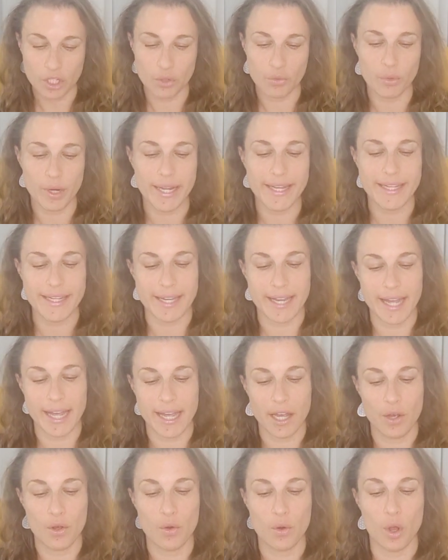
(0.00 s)
right
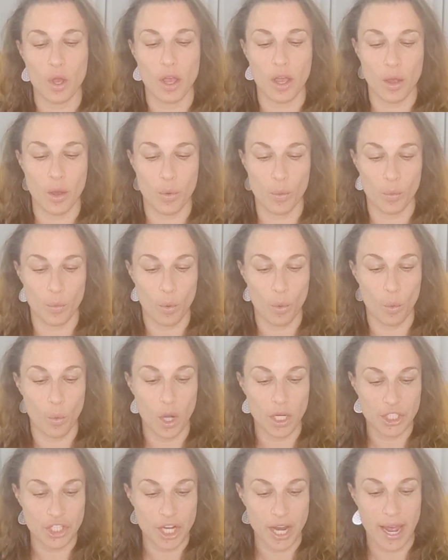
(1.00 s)
now, uh,
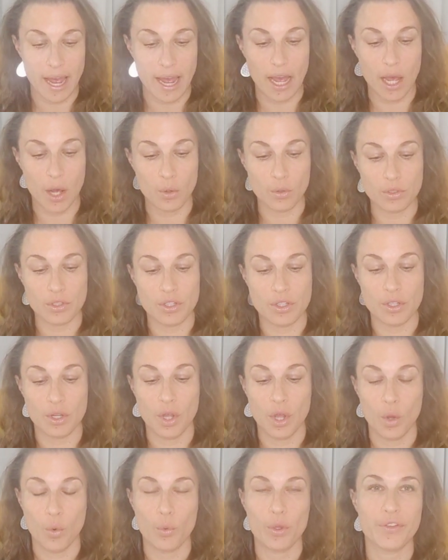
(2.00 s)
watch out
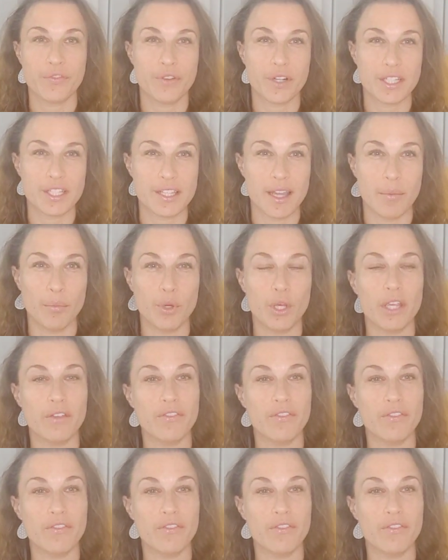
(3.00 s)
with, for example,